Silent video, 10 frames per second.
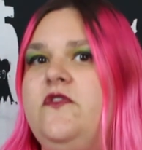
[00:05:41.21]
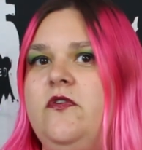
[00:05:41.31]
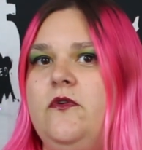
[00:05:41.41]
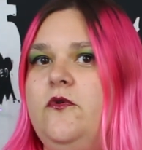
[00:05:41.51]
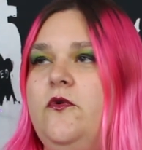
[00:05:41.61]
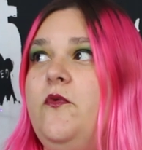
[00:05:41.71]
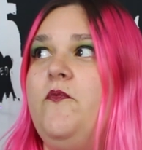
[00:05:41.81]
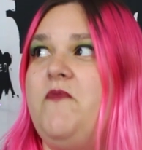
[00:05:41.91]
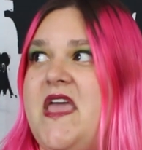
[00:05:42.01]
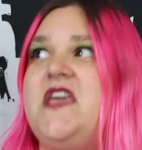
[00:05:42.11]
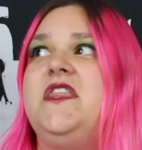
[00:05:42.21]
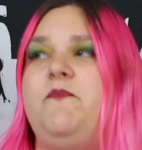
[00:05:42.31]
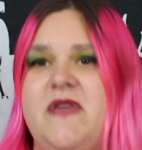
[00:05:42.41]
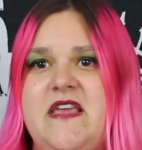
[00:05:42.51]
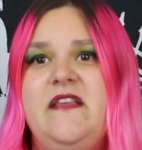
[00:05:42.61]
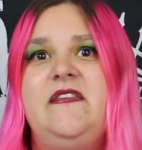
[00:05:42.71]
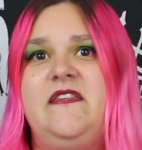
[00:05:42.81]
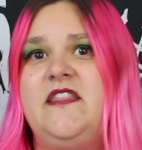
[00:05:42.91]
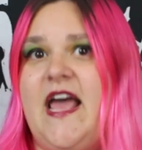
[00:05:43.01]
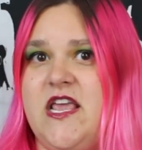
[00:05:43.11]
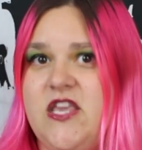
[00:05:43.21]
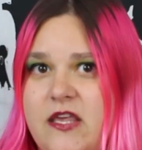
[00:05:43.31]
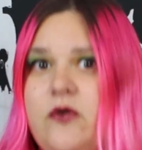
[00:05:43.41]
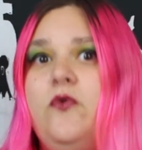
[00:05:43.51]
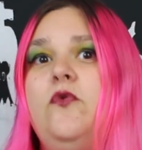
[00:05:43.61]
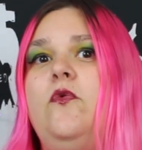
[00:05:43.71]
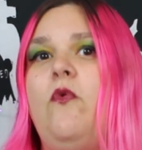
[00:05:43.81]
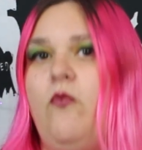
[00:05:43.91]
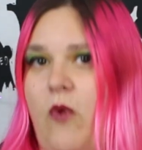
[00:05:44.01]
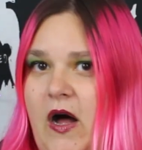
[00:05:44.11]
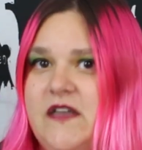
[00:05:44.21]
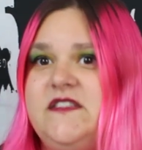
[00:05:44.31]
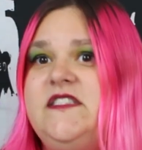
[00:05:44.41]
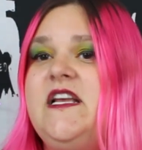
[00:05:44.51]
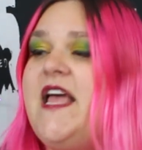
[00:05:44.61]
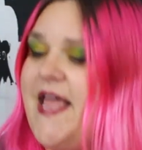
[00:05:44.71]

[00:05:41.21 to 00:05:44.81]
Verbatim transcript: to make the piece that you want.